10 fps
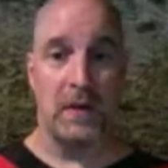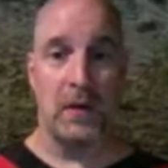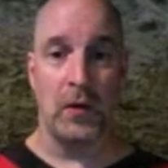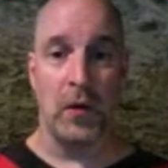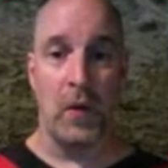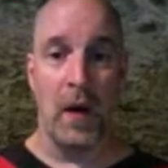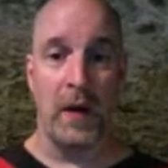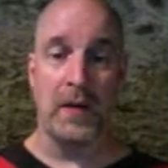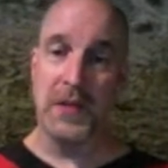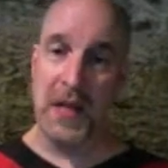go
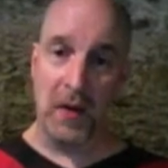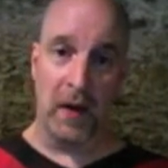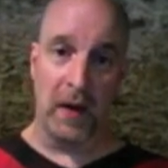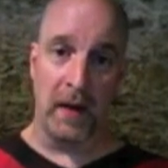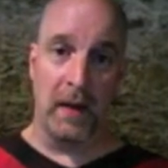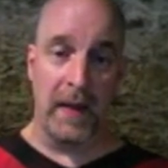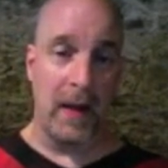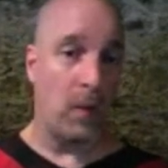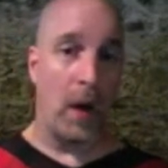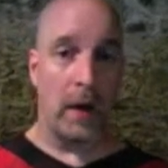on and stay on,
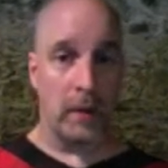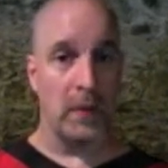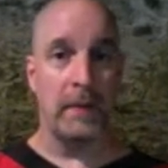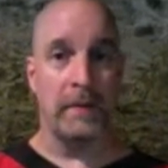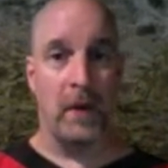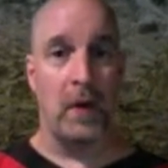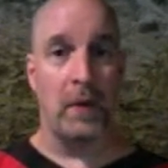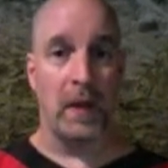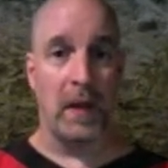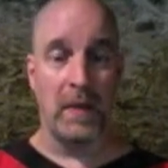that water would keep
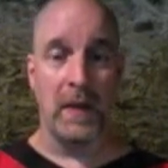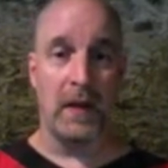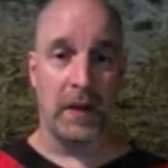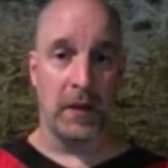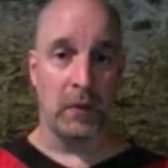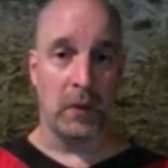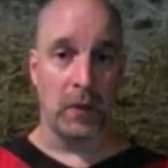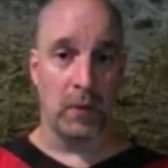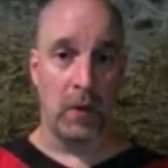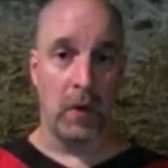flowing, and then nothing
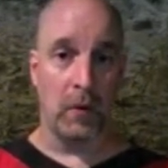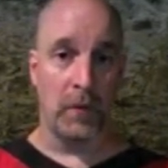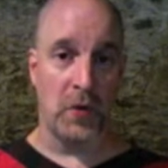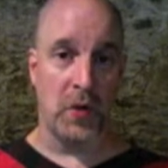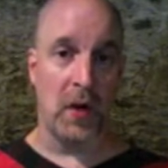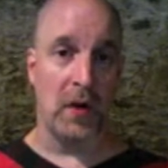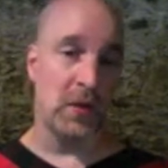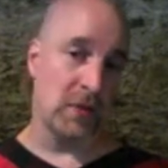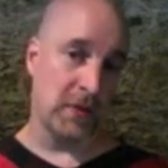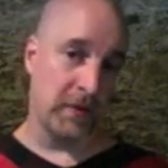would grow for as long
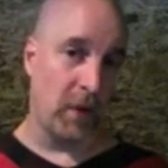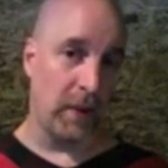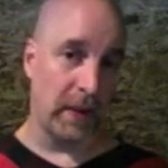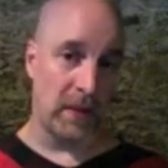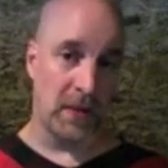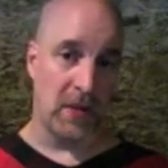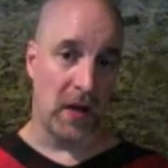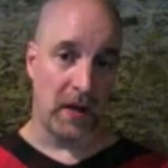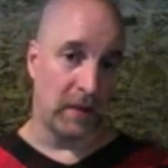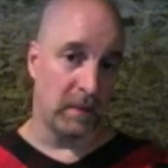as it was flowing, because it's
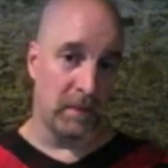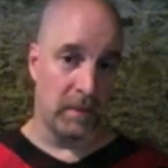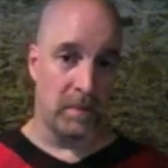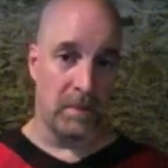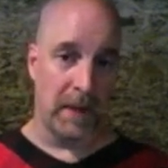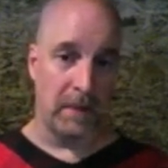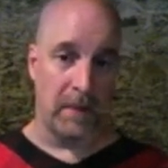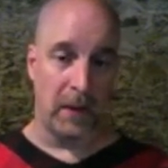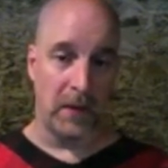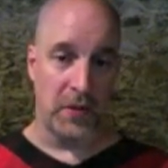not going to make
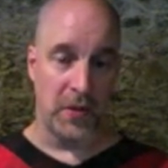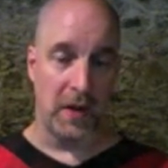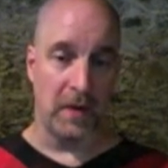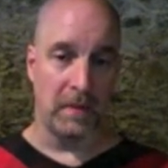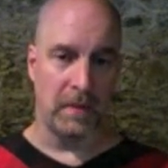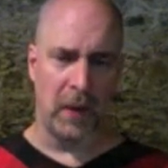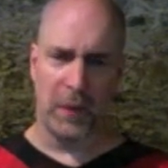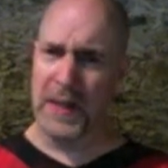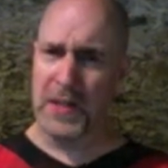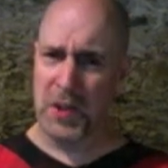melons on, I
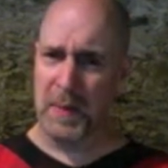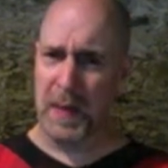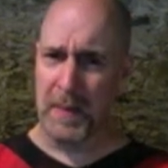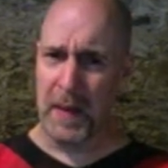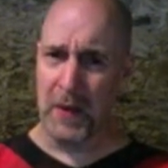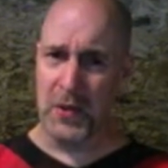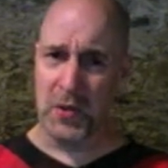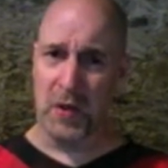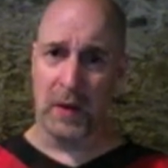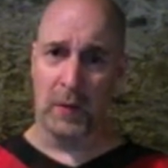don't think it's going to make melons
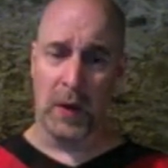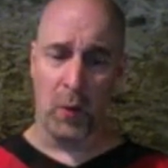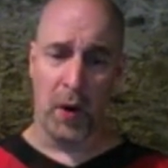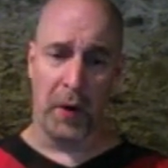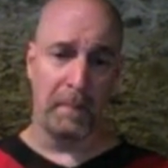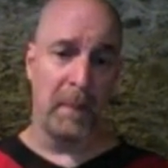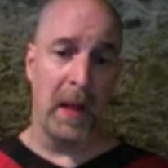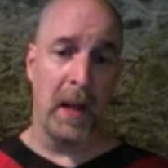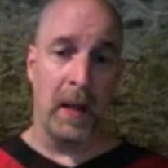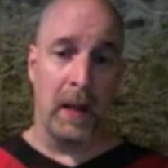on running water.
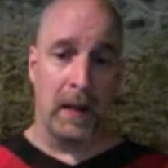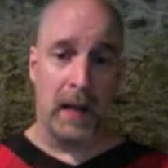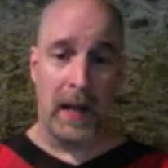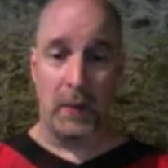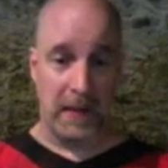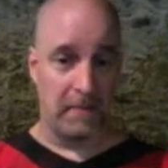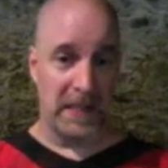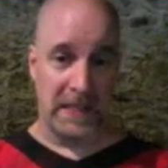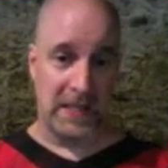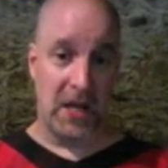At any rate,
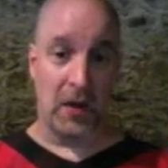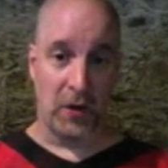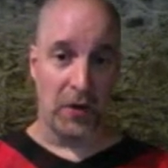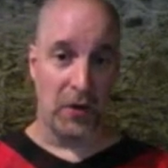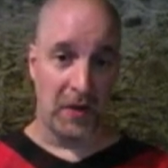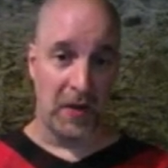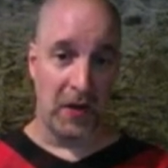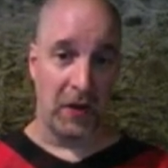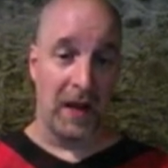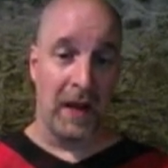it's not going to do it
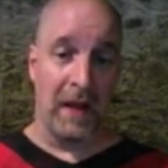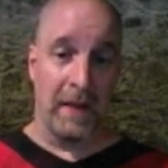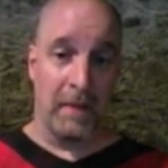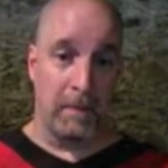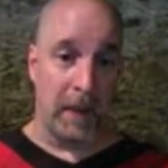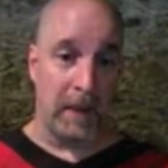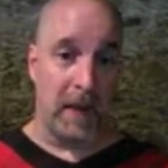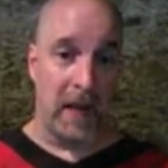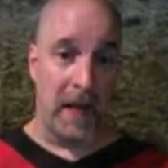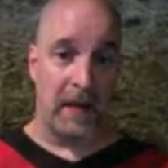here.
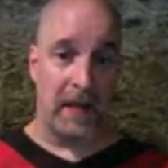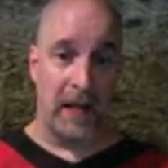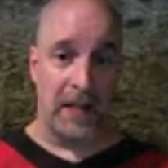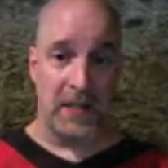But that has the